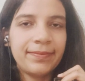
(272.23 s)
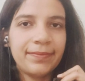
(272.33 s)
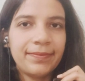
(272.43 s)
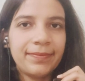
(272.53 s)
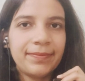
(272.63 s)

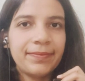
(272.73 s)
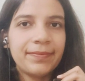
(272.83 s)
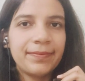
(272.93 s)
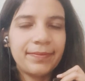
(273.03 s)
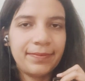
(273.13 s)

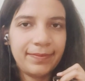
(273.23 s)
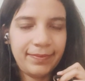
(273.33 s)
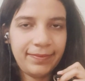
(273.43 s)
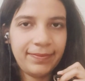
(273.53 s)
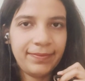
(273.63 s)

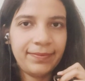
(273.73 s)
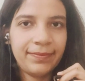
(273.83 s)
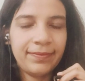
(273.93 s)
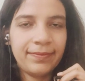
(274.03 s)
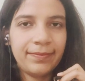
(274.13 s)

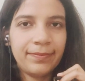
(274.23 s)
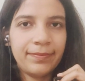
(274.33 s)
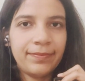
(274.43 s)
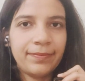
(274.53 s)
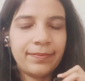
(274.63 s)

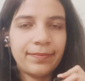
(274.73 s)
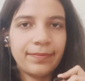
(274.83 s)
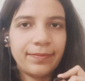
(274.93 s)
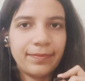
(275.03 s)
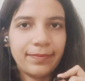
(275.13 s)

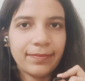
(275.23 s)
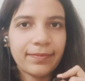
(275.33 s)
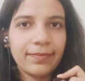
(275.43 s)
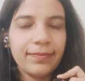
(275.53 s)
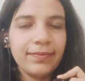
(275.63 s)

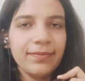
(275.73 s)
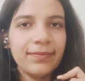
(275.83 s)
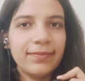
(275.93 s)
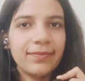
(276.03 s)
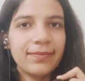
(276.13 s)

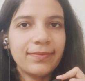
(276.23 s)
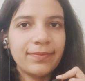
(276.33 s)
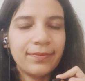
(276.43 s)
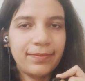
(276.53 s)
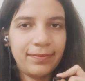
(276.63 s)

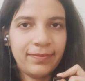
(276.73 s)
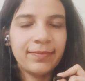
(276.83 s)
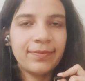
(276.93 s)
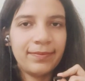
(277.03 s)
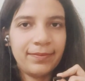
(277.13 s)

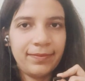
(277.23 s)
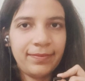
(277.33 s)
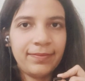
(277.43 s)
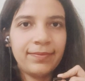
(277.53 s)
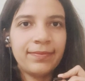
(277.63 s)

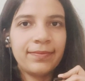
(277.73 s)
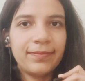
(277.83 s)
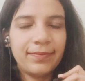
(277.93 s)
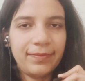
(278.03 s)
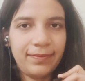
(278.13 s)

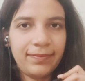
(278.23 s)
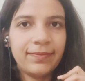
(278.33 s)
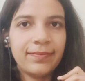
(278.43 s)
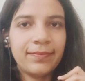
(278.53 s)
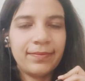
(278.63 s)

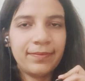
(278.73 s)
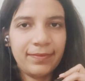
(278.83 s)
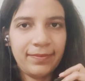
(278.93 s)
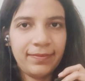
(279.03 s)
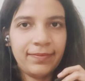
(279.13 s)

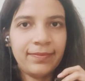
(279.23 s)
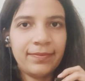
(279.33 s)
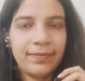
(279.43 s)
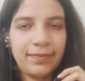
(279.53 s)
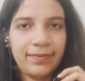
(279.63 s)

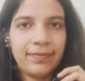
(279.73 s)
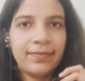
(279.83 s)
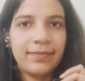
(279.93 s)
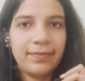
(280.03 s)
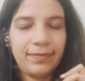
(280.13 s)
(not speaking)